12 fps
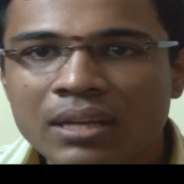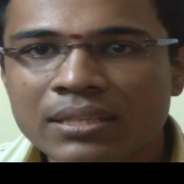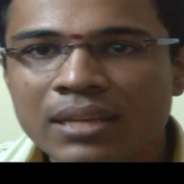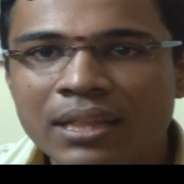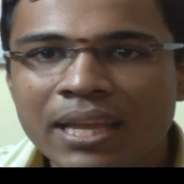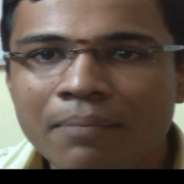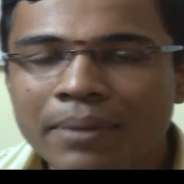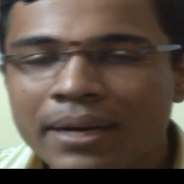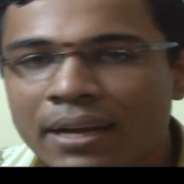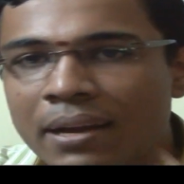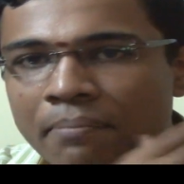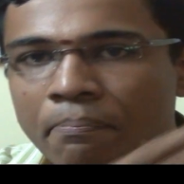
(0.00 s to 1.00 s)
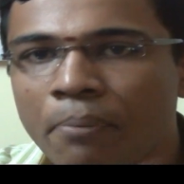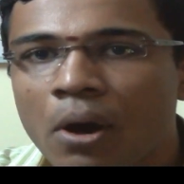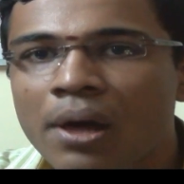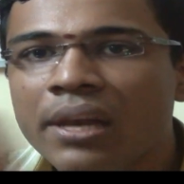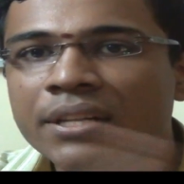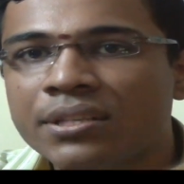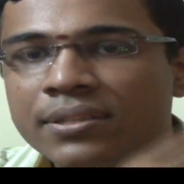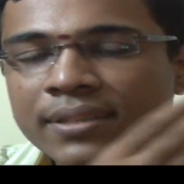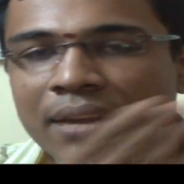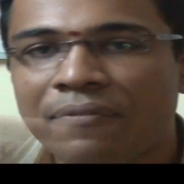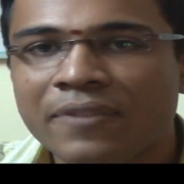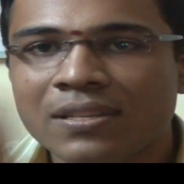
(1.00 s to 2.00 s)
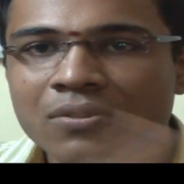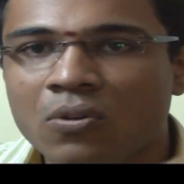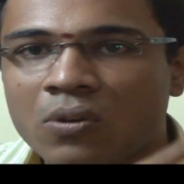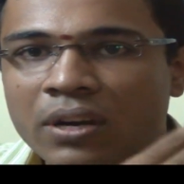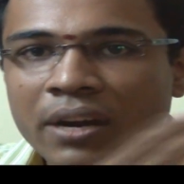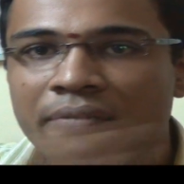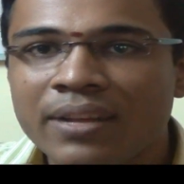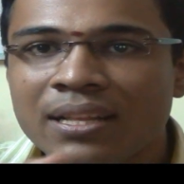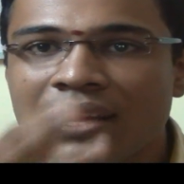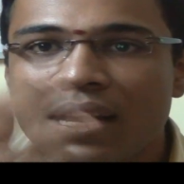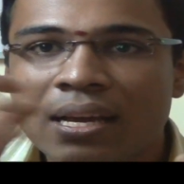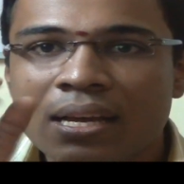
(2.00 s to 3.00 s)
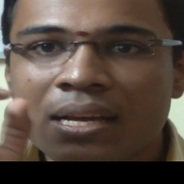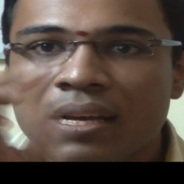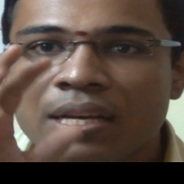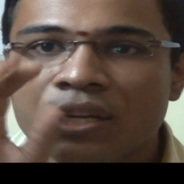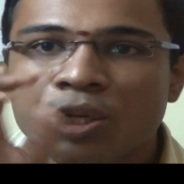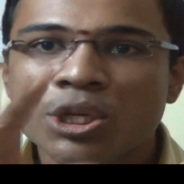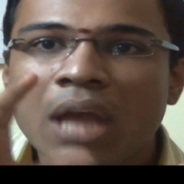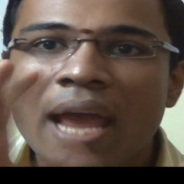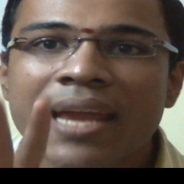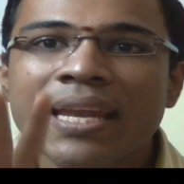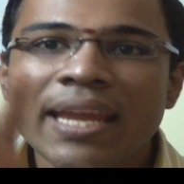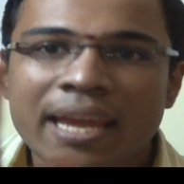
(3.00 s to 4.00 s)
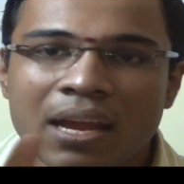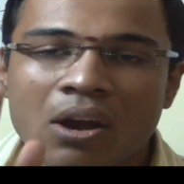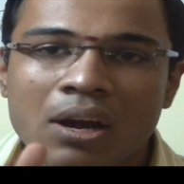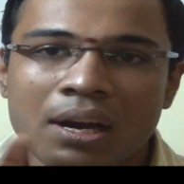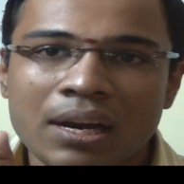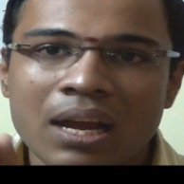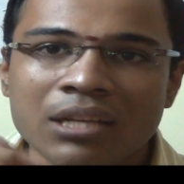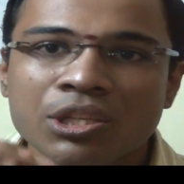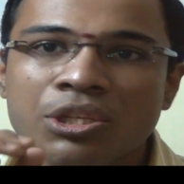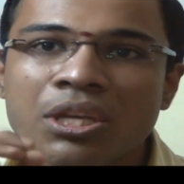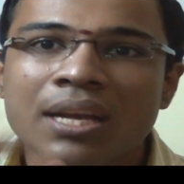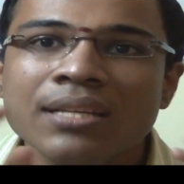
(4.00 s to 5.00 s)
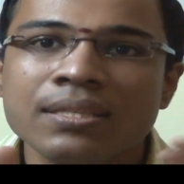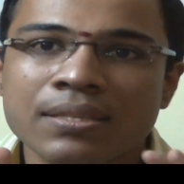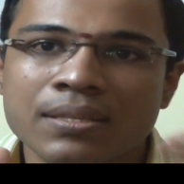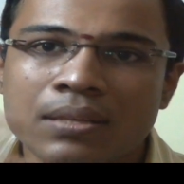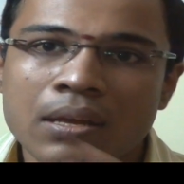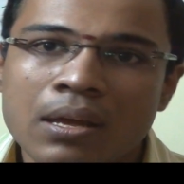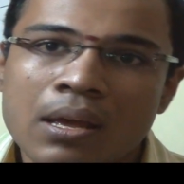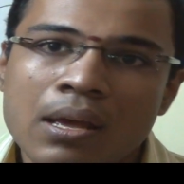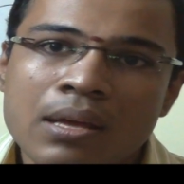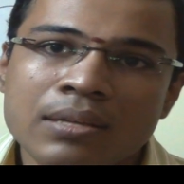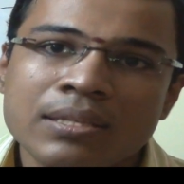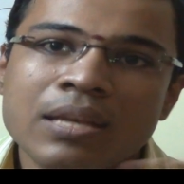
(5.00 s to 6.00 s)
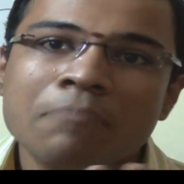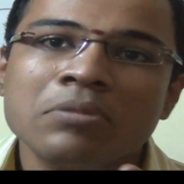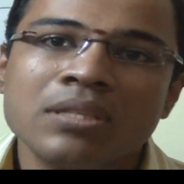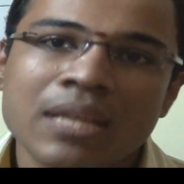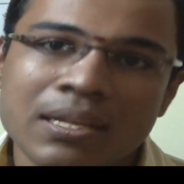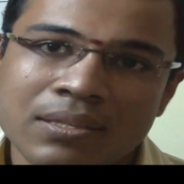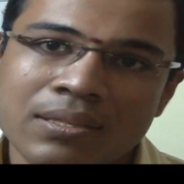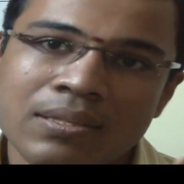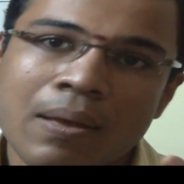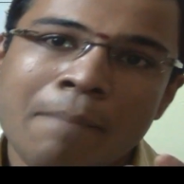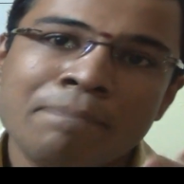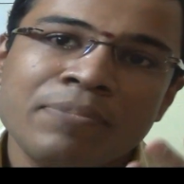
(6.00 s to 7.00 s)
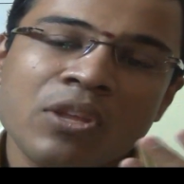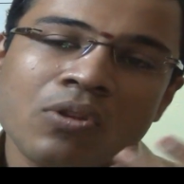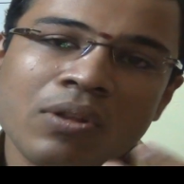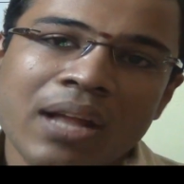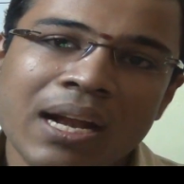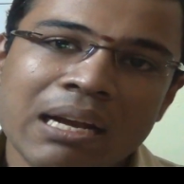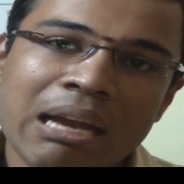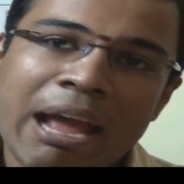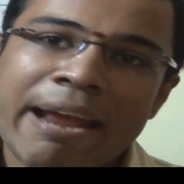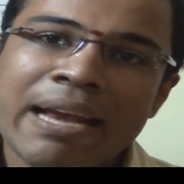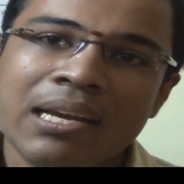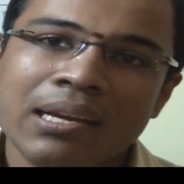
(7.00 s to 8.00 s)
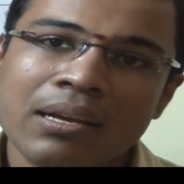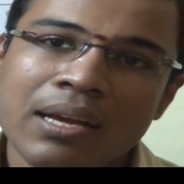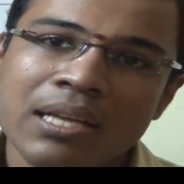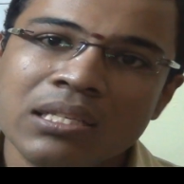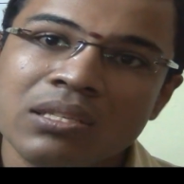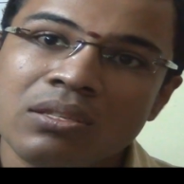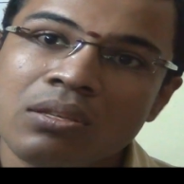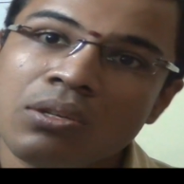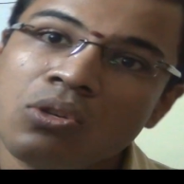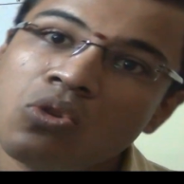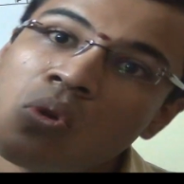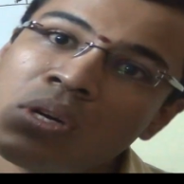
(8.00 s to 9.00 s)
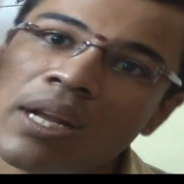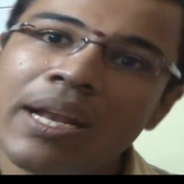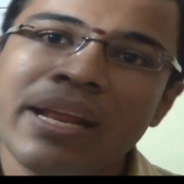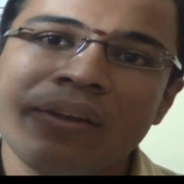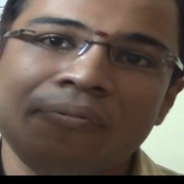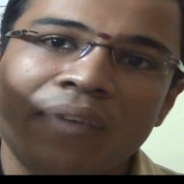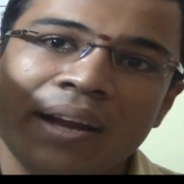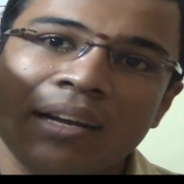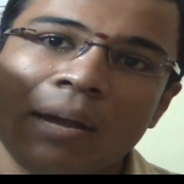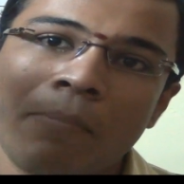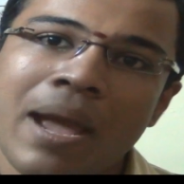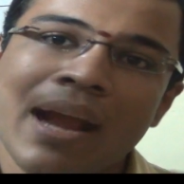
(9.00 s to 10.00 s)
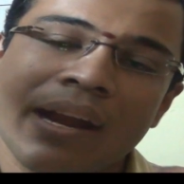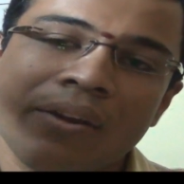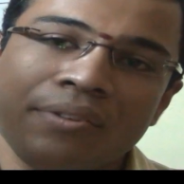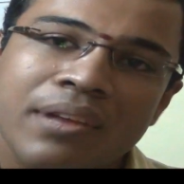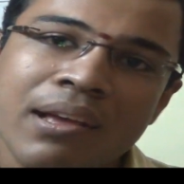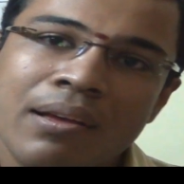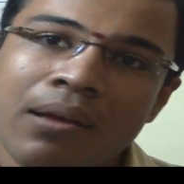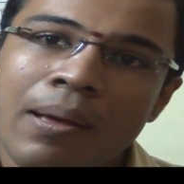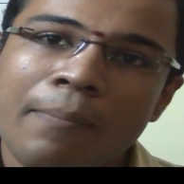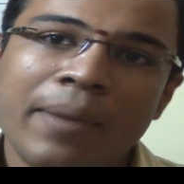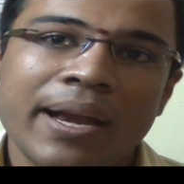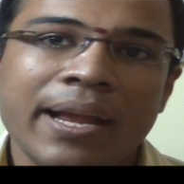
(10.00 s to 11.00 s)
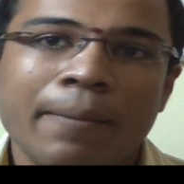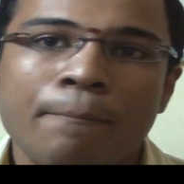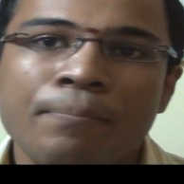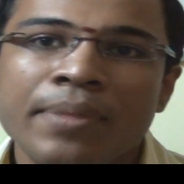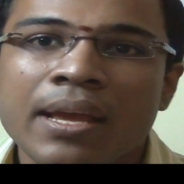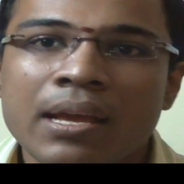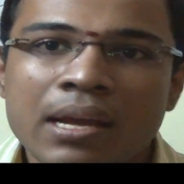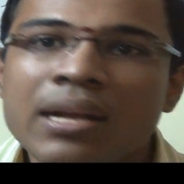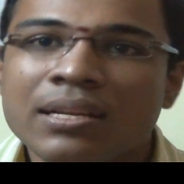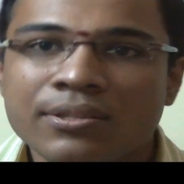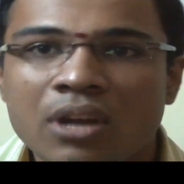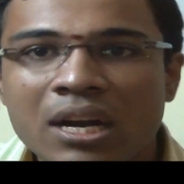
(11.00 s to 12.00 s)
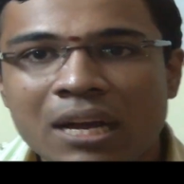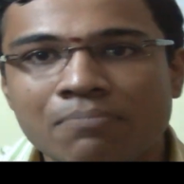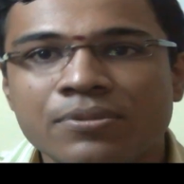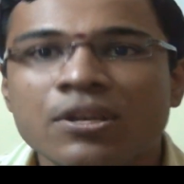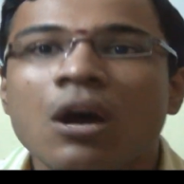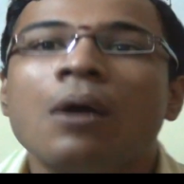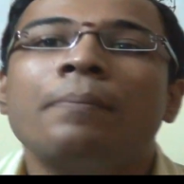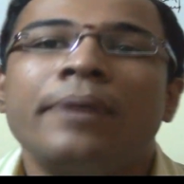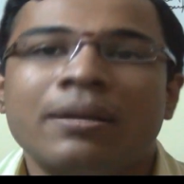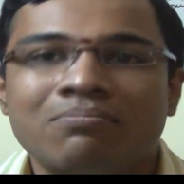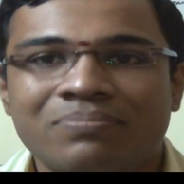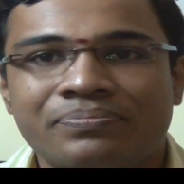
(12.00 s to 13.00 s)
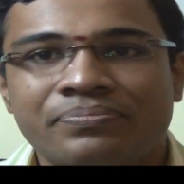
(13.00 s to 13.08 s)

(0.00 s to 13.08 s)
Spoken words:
is nothing but a polished surface coated with shiny or lustrous substance, so that light is totally reflected back into the medium. It is not absorbed.